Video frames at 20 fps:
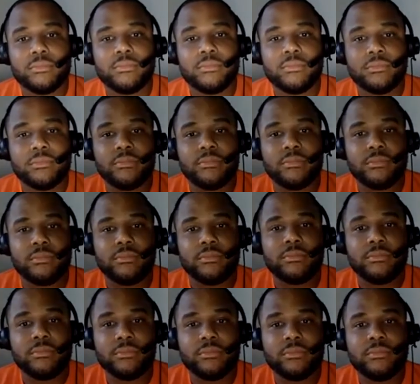
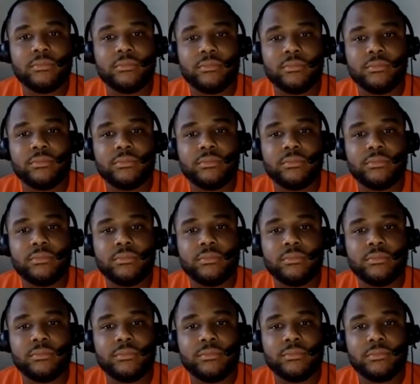
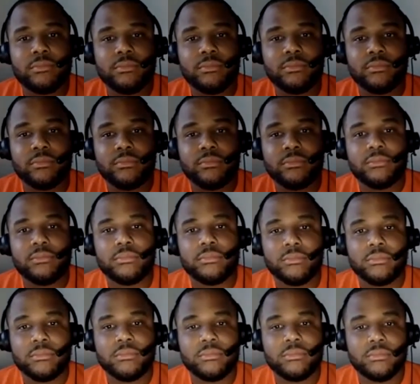
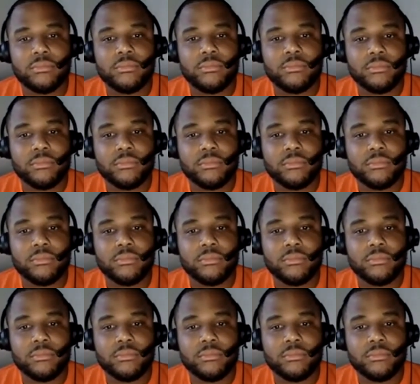This person isn't speaking.